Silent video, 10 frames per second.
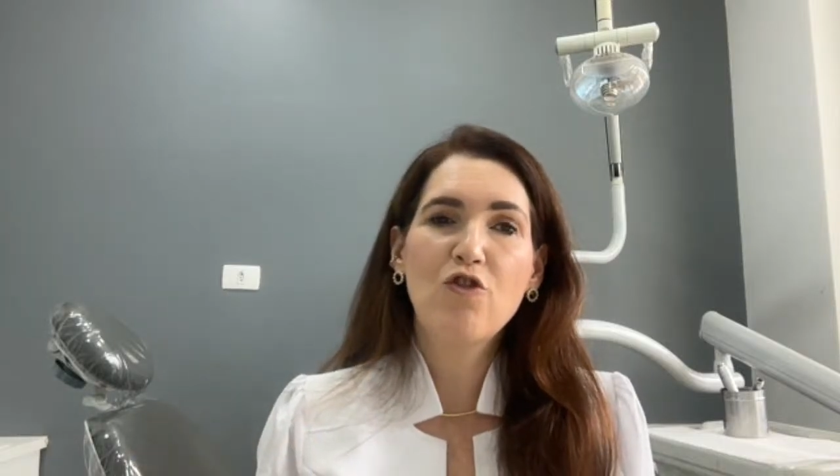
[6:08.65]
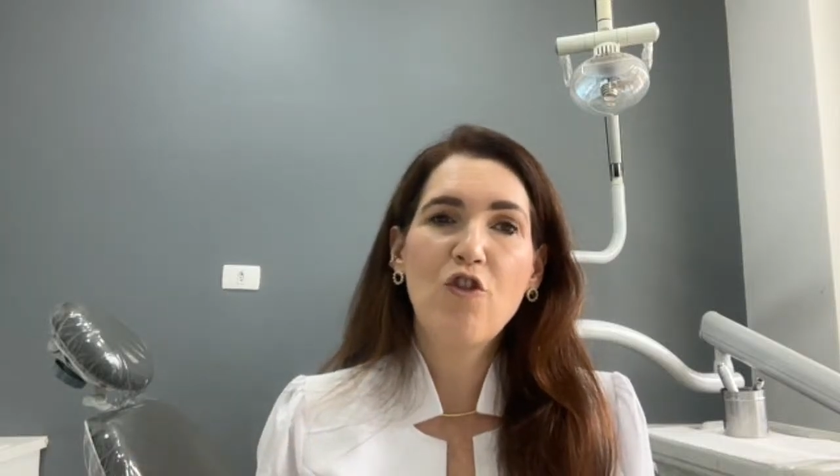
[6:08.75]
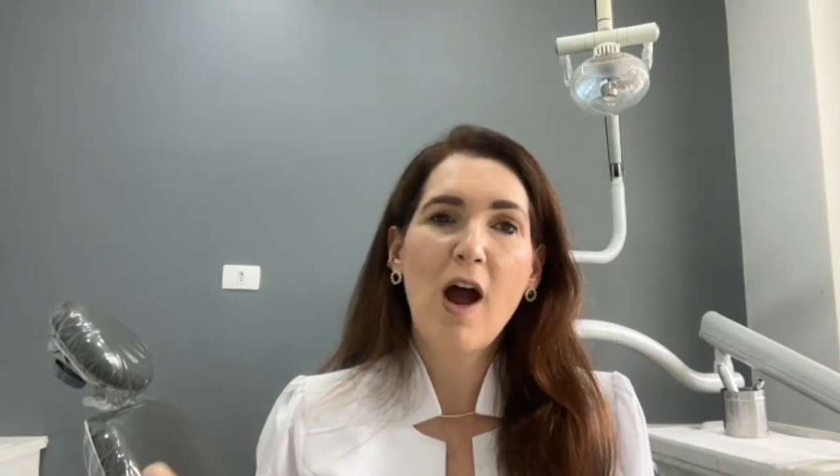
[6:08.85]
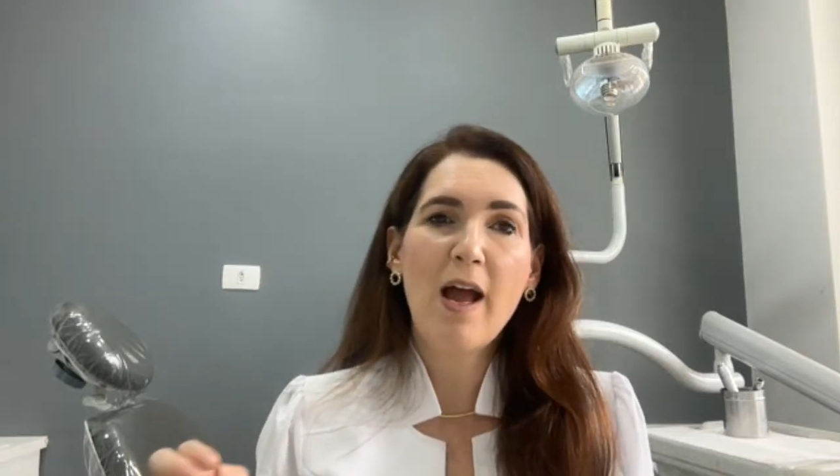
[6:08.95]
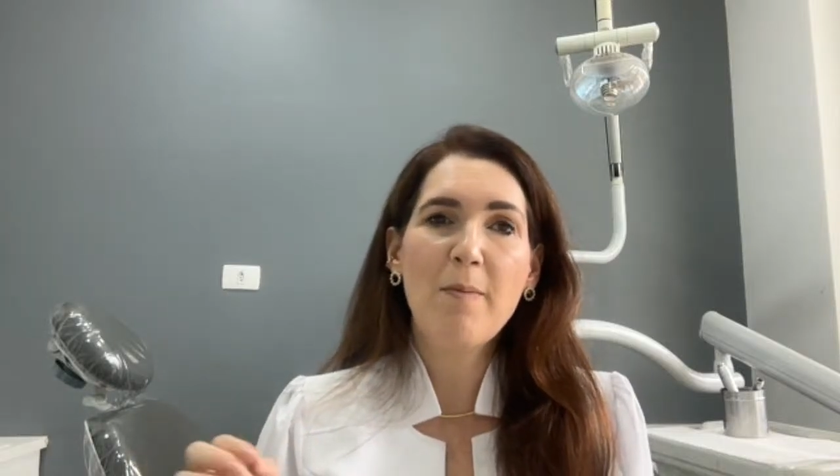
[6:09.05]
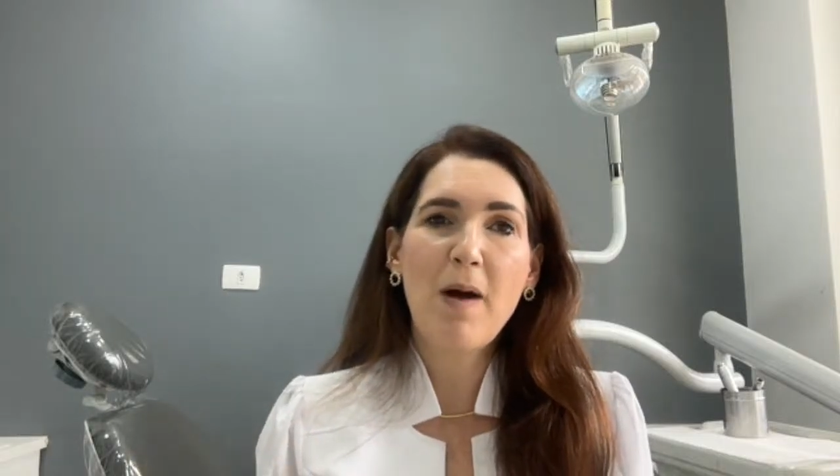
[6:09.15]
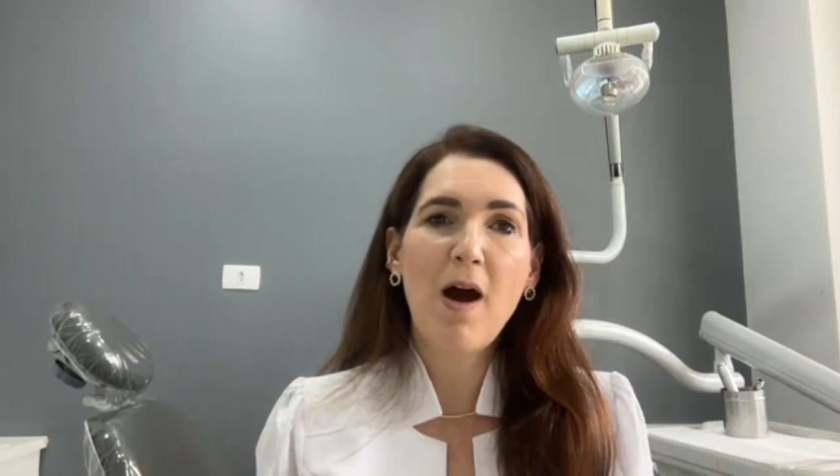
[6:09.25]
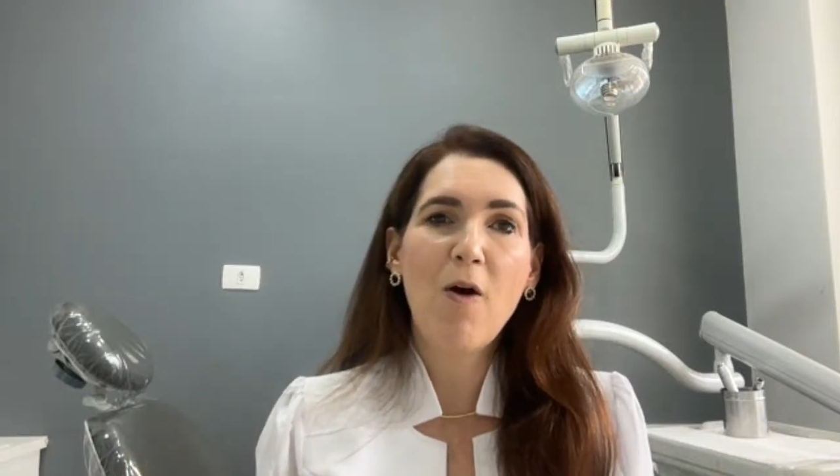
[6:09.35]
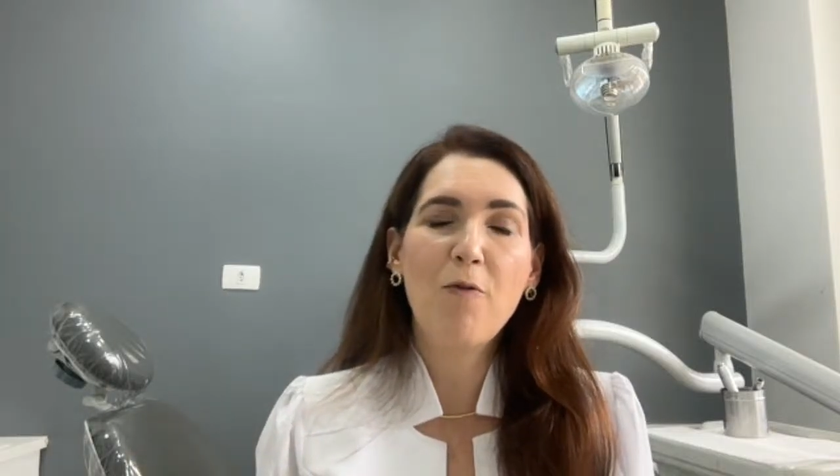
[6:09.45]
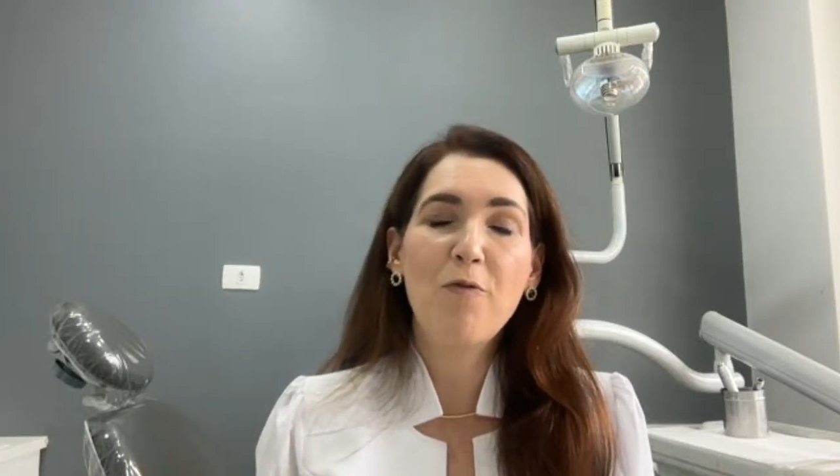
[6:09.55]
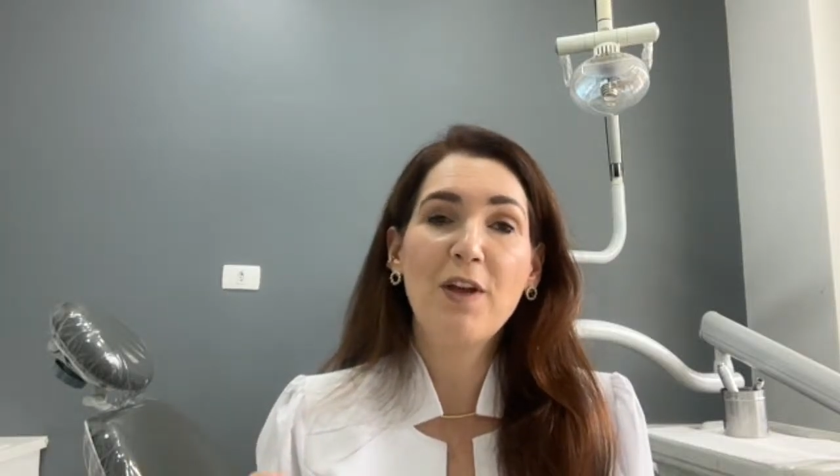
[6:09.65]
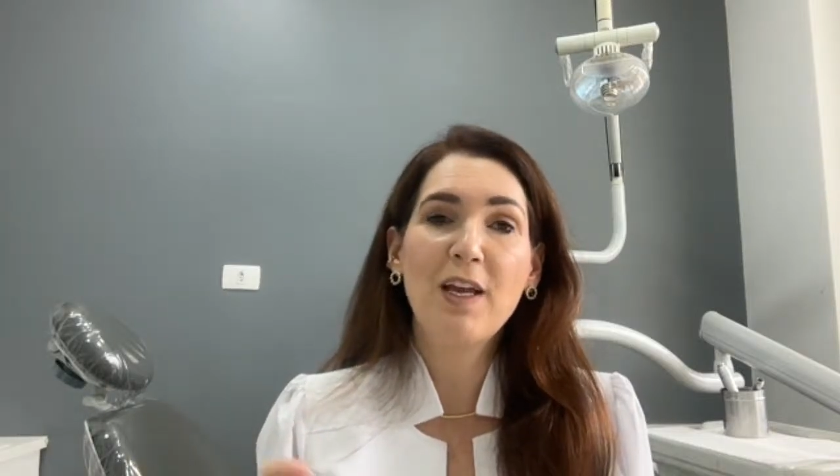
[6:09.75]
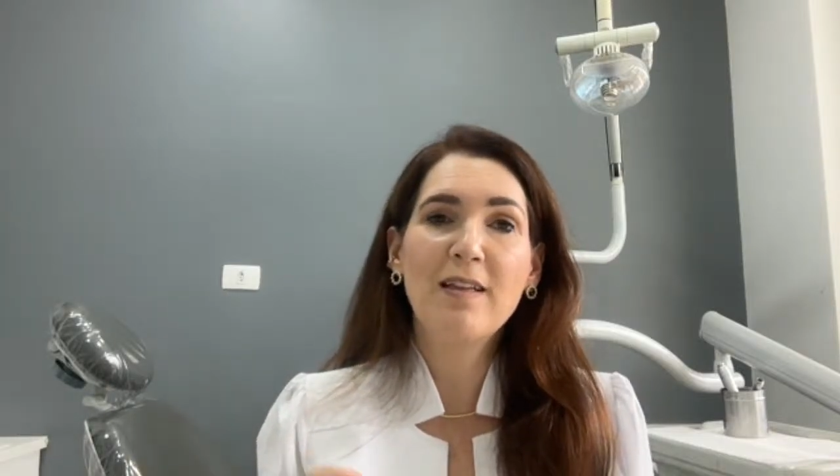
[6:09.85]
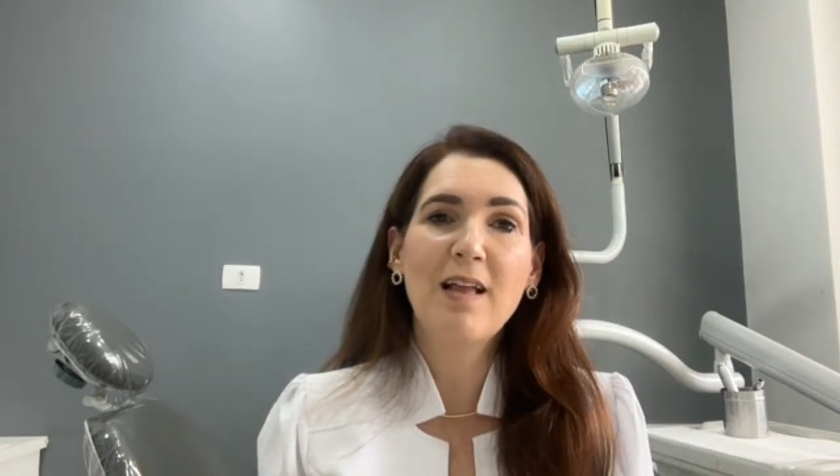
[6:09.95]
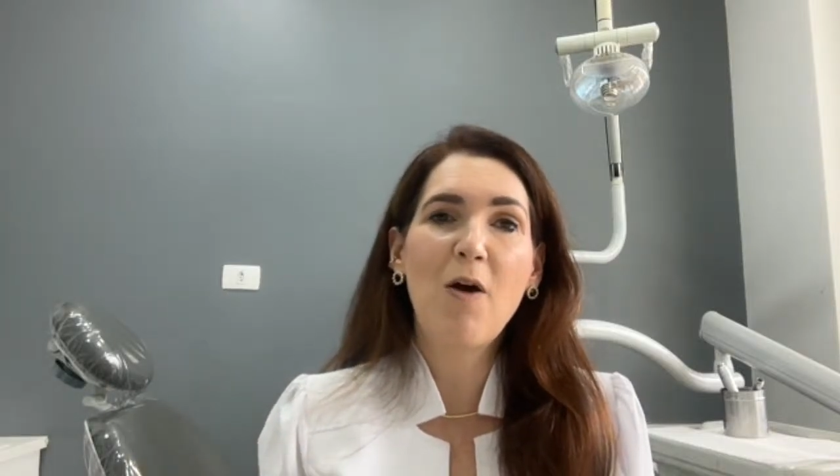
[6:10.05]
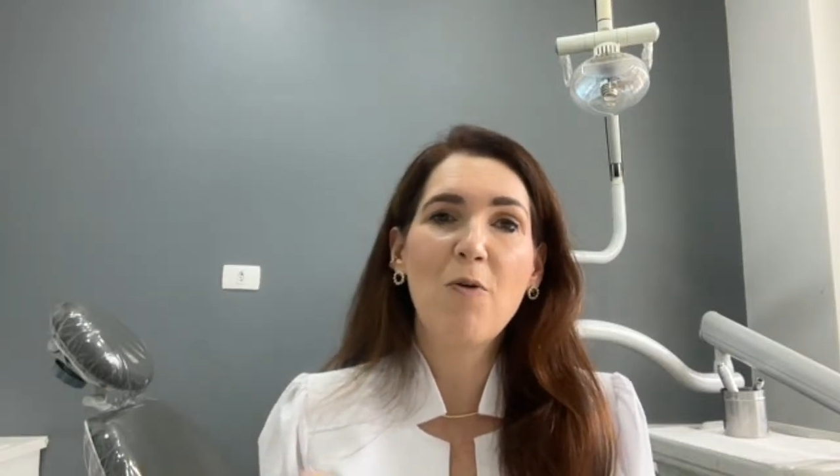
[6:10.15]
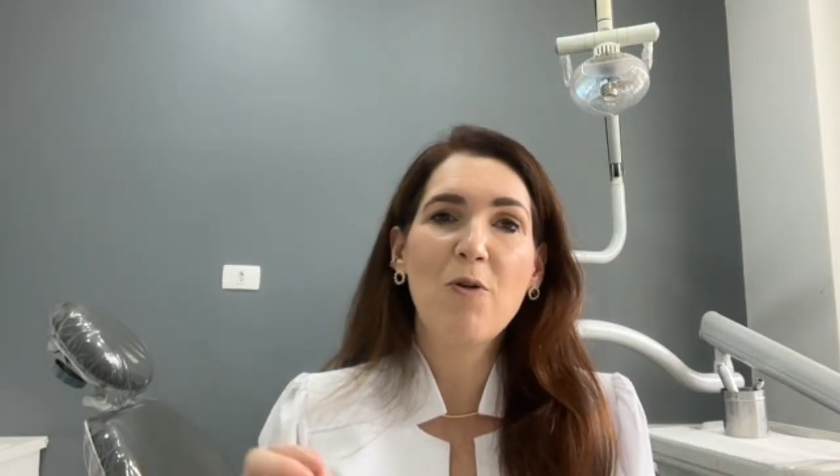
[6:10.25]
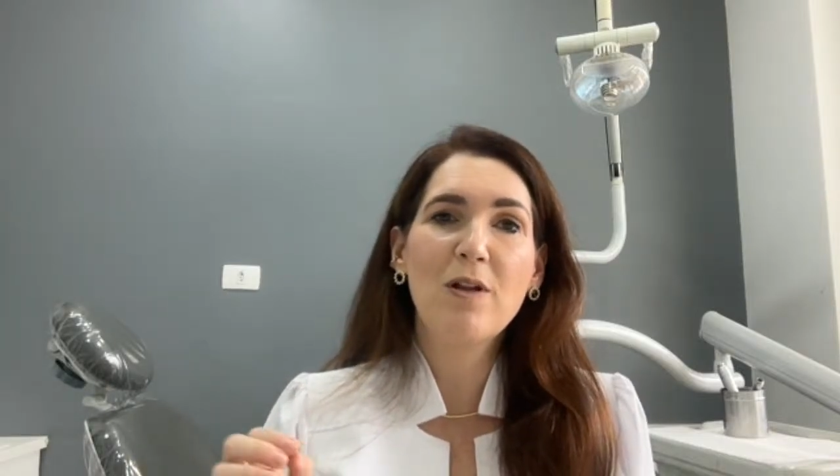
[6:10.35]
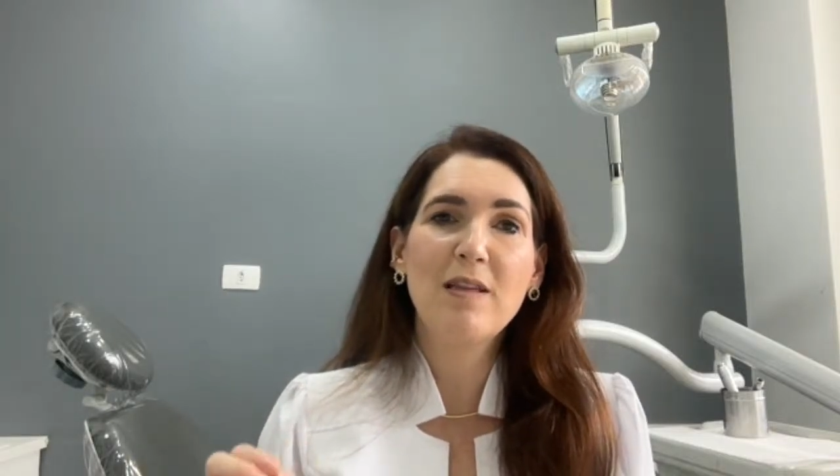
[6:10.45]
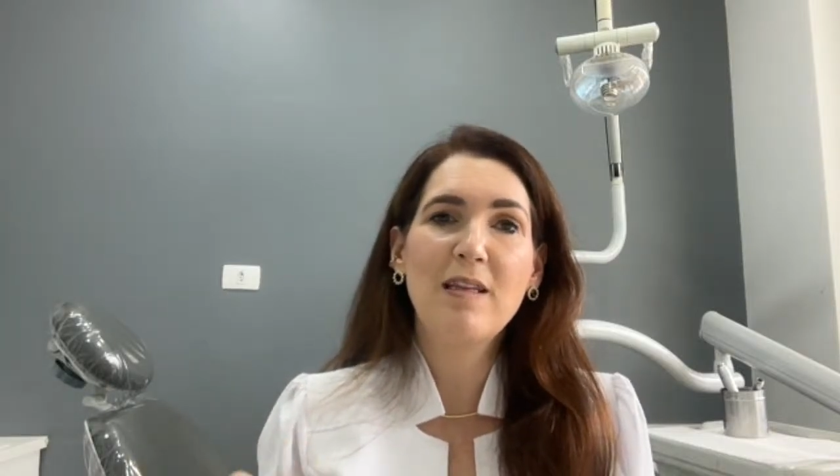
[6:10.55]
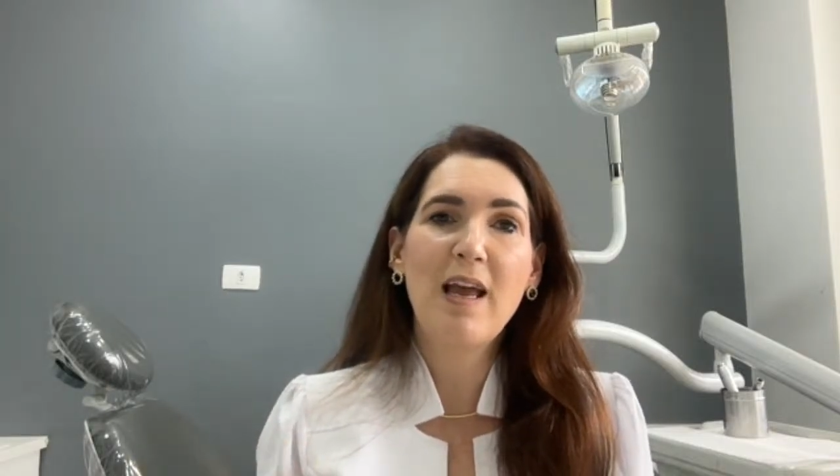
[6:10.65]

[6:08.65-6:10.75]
dry mouth in our